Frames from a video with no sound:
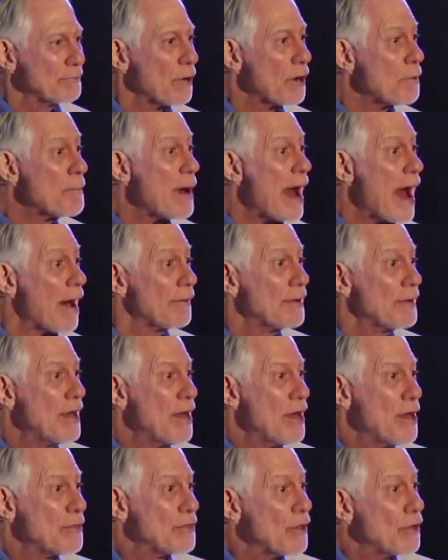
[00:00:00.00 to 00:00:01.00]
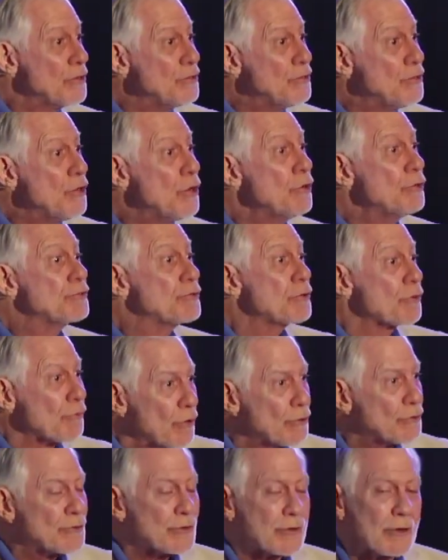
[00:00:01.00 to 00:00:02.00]
What about the new
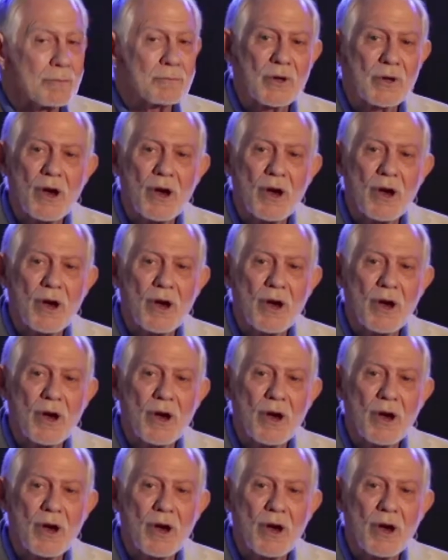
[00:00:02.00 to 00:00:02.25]
Jerusalem